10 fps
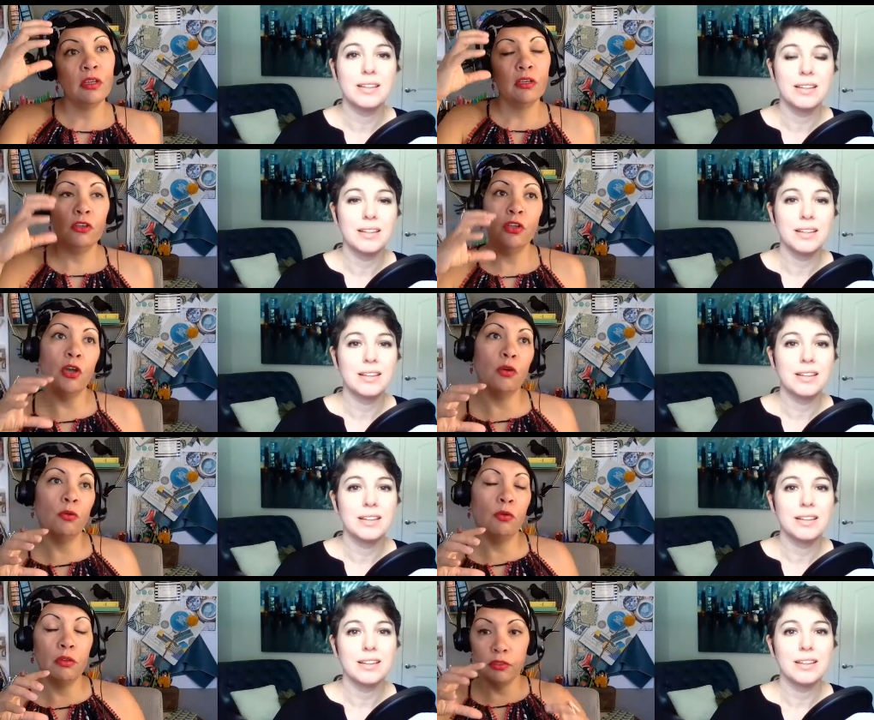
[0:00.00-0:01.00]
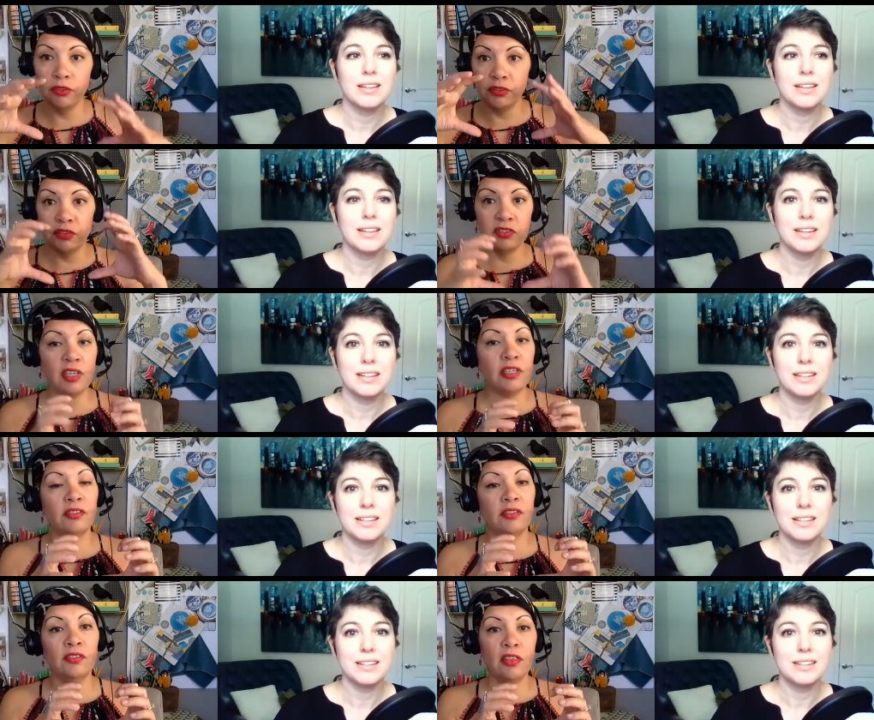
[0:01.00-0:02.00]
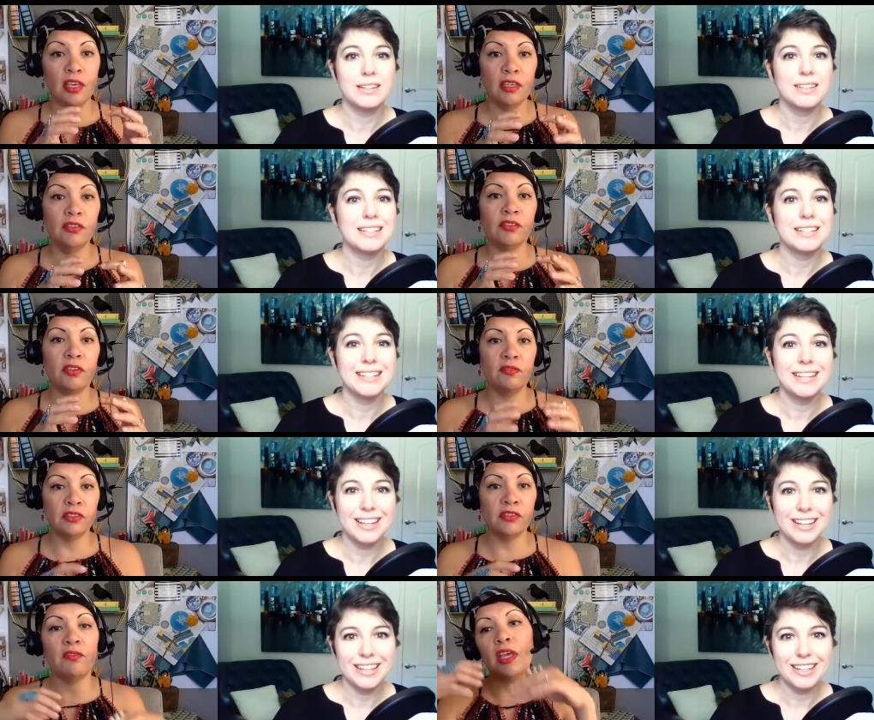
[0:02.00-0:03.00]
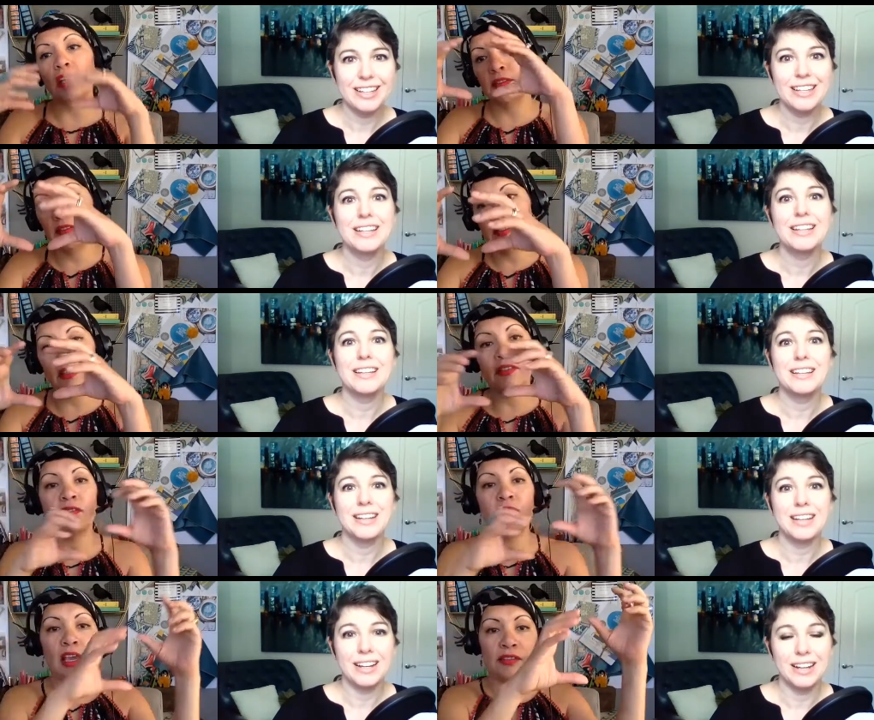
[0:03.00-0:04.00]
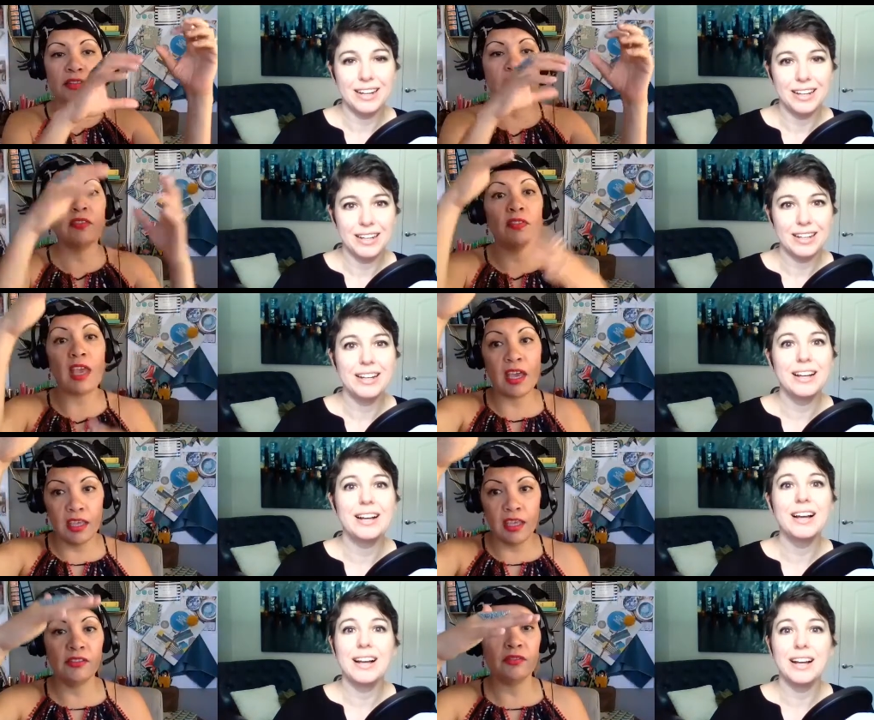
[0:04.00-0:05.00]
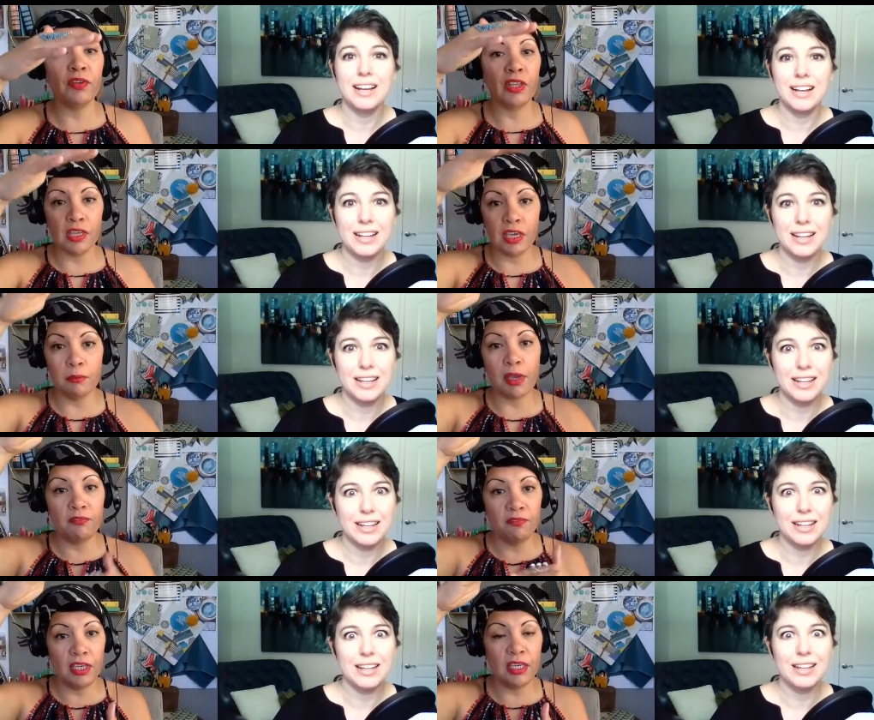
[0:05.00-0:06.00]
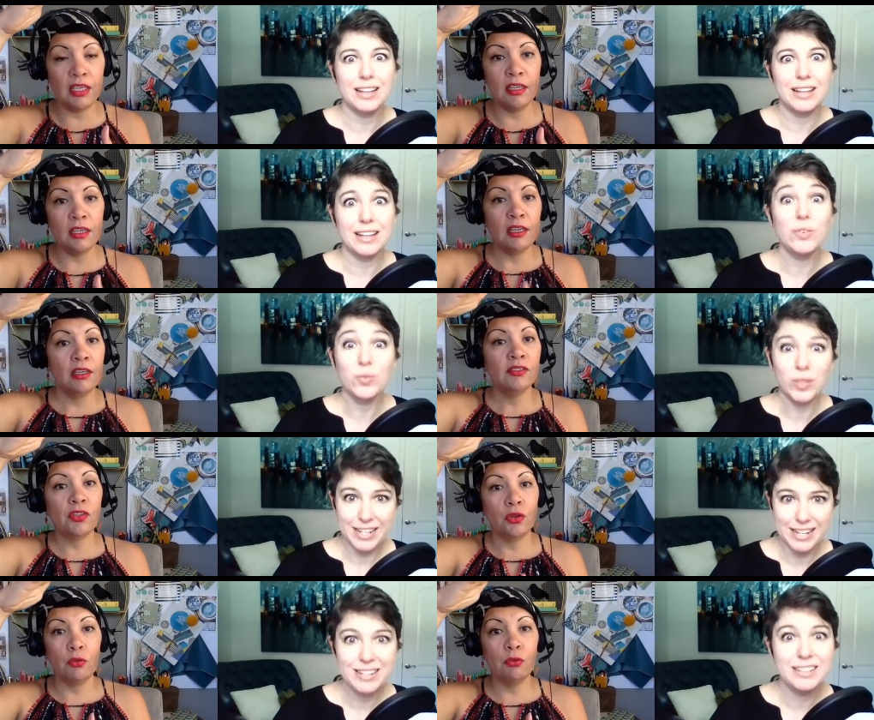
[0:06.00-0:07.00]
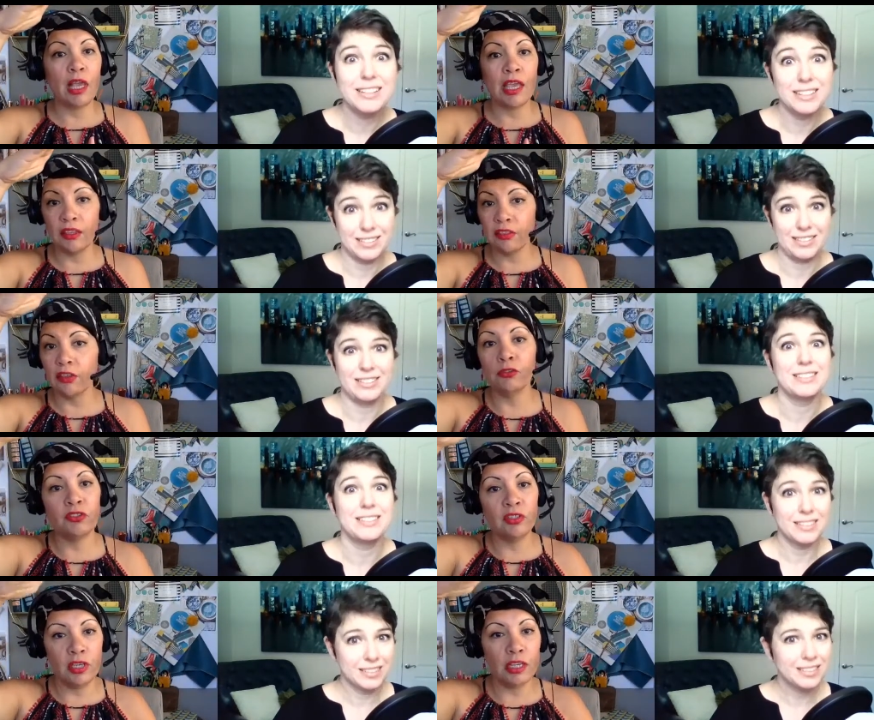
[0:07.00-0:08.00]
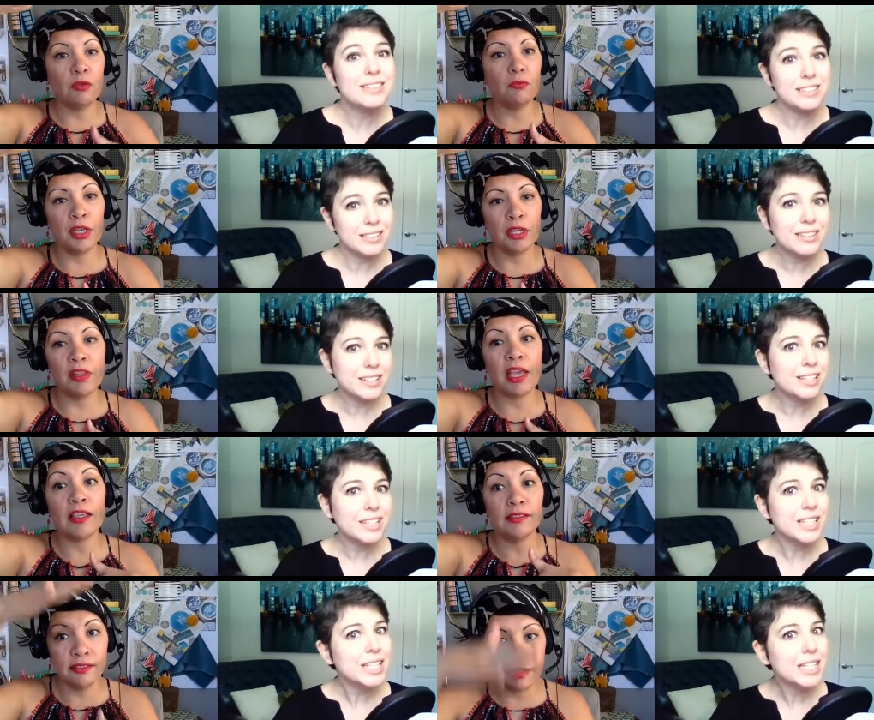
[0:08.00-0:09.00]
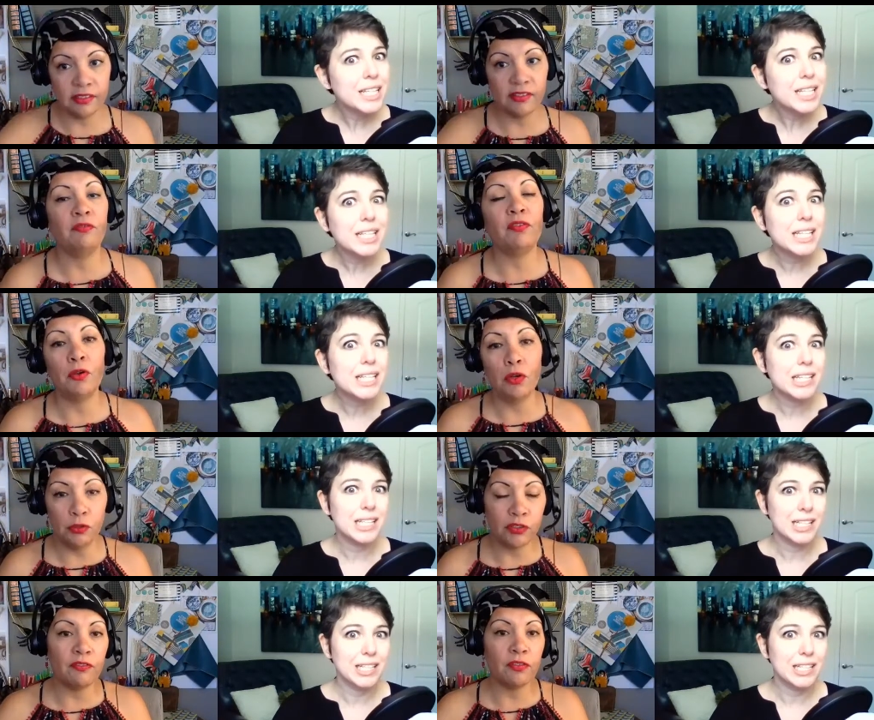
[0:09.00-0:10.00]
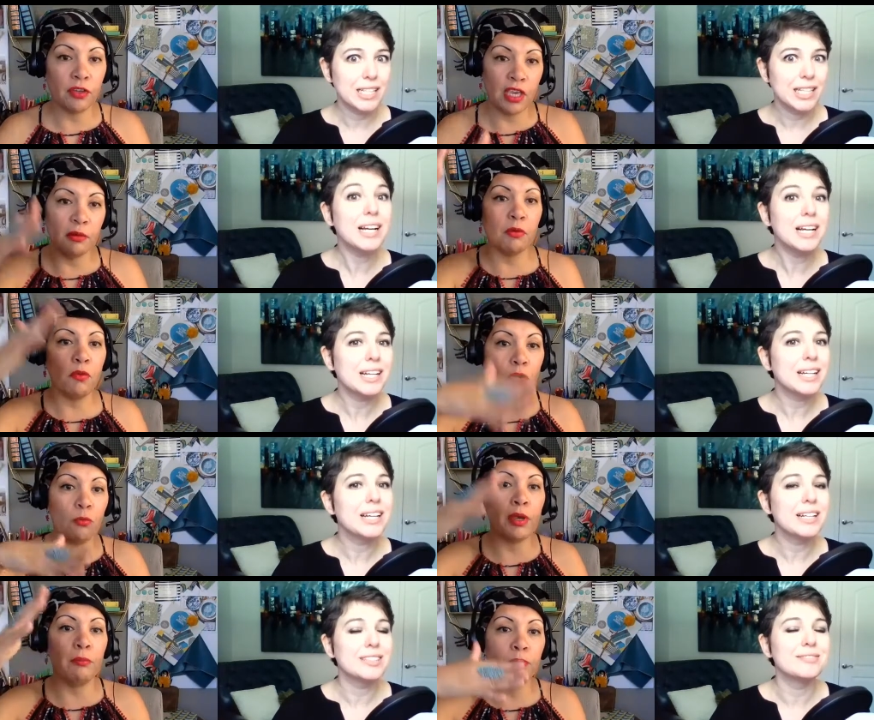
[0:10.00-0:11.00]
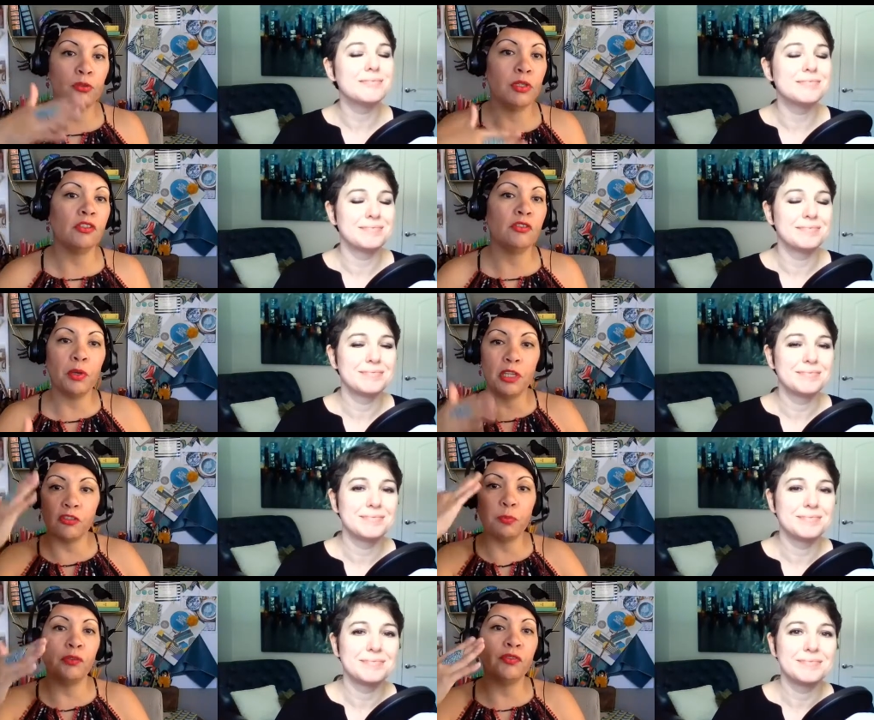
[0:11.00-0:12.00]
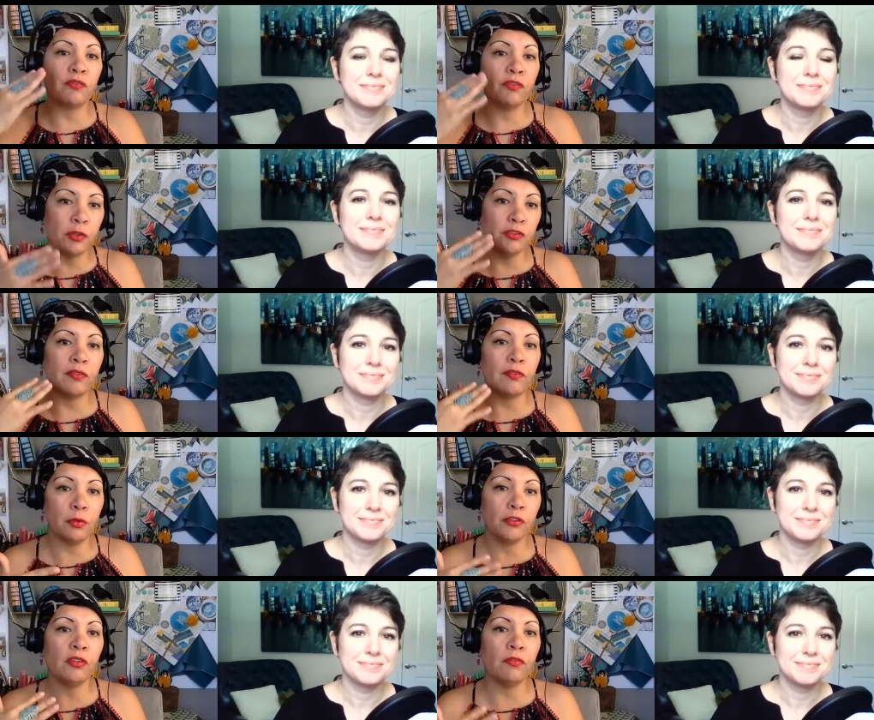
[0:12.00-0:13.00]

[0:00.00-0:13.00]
Speaker 1: you know, six things of this event and six of that and six of that, and it's filling up my feed. Right. So like they're getting rid of like 60 photos off their camera roll by doing mm-hmm. these, but it's post after post after post